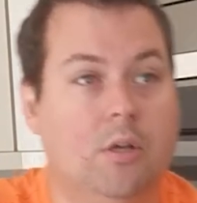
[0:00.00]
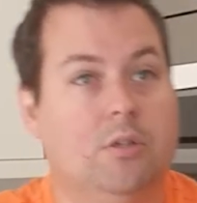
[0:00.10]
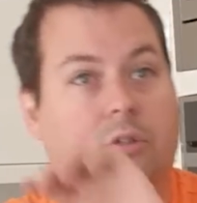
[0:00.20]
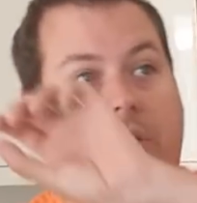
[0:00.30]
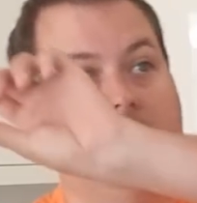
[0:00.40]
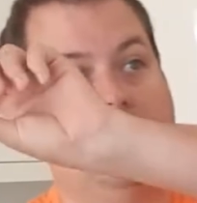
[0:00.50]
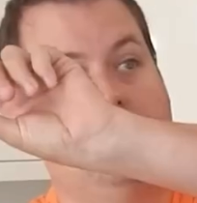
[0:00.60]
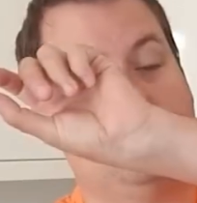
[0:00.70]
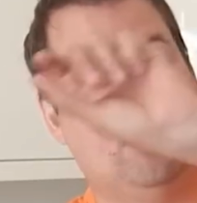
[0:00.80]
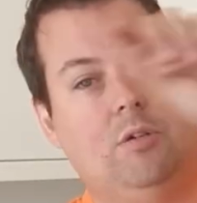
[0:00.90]
So the artillery
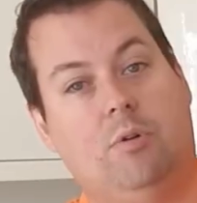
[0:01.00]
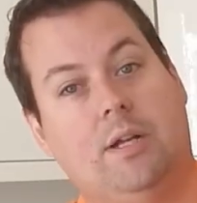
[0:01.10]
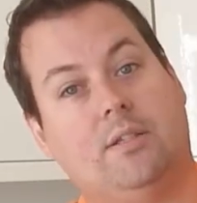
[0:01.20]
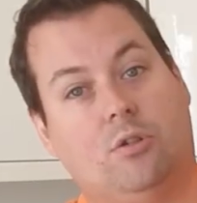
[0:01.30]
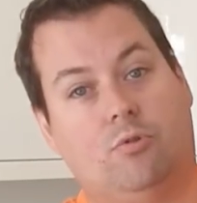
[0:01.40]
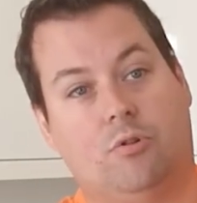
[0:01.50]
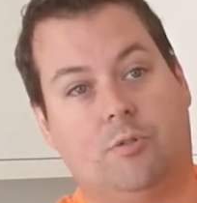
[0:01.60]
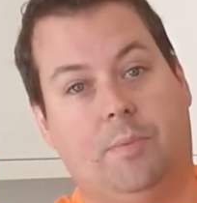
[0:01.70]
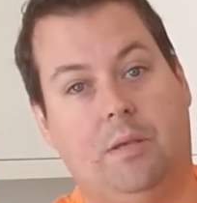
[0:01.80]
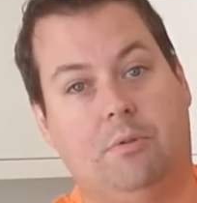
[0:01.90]
sidewinder has a cross
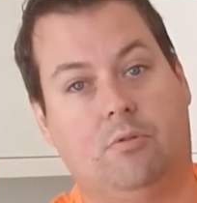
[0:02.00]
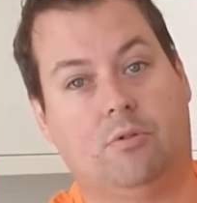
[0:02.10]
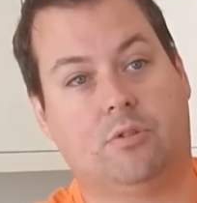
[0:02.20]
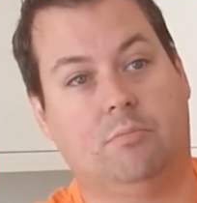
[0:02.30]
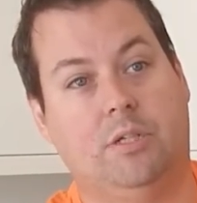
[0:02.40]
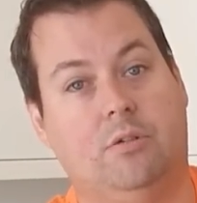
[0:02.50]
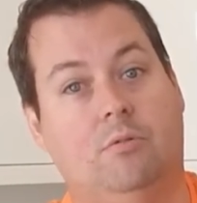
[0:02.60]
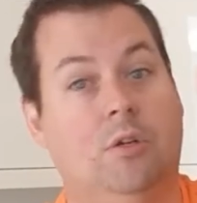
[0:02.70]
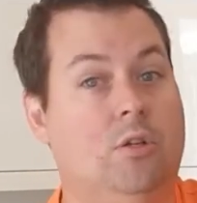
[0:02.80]
beam across the middle.